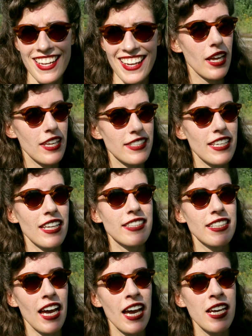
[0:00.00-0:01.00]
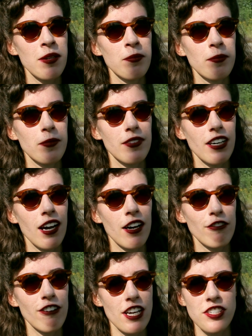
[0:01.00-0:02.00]
At that time,
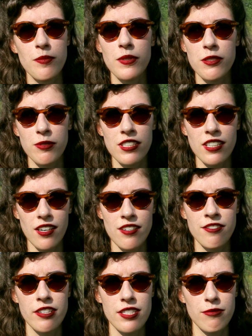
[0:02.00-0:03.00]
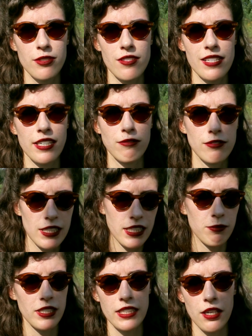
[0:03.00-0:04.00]
fashion between the countries was like
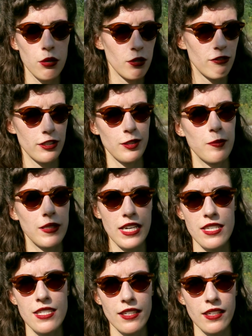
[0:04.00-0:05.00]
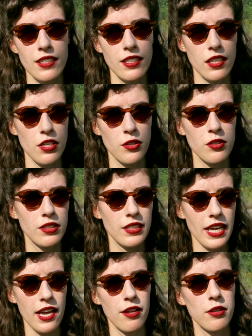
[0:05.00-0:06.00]
really all over the place. Like you could
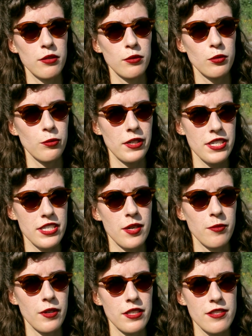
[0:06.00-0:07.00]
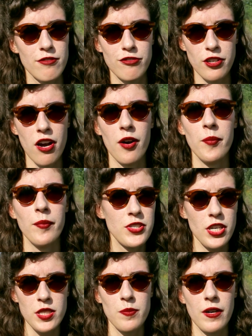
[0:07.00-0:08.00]
tell where someone's from
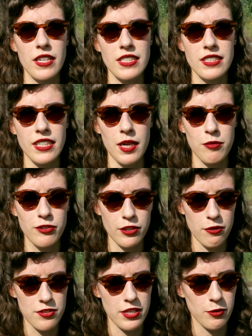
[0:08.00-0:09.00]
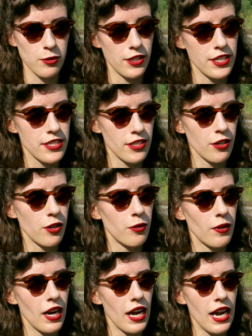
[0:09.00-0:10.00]
just by the type of clothes they wore.
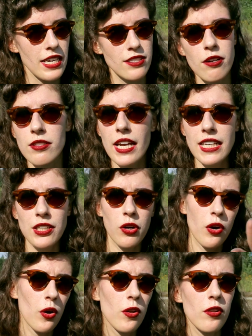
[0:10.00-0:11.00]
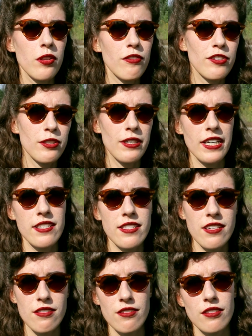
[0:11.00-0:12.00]
So I don't like all of the
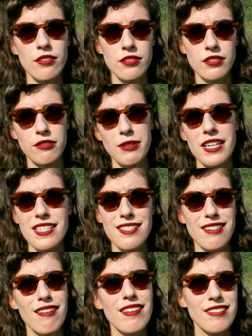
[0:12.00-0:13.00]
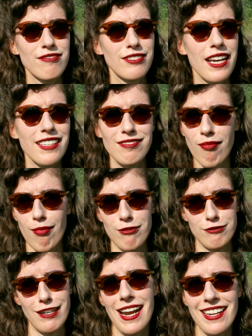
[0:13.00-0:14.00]
Renaissance,
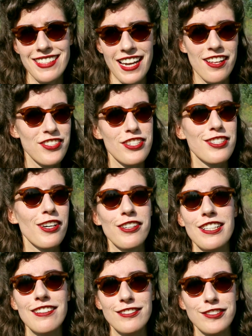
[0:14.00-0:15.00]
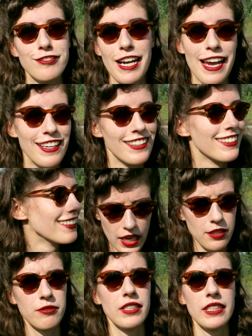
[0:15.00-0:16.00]
I'll just call it Ren. I
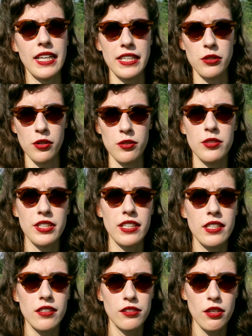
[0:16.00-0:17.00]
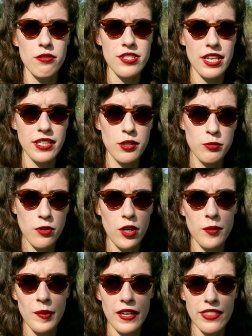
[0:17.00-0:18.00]
don't really like all the clothes that they
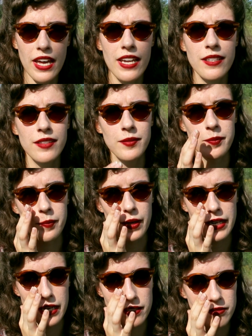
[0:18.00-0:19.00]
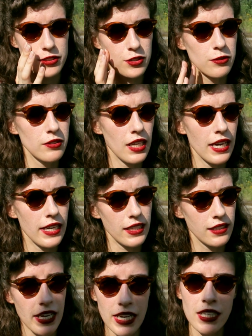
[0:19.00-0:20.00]
wore back then, but I do
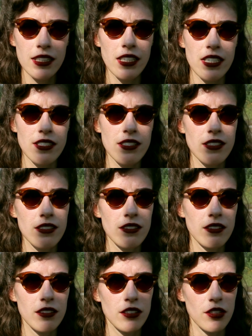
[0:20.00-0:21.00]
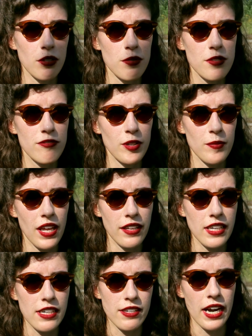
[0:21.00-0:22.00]
like English clothes from
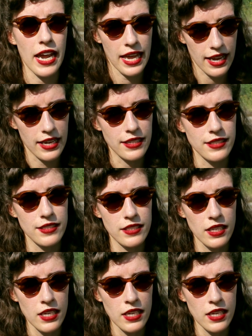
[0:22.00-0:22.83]
that era and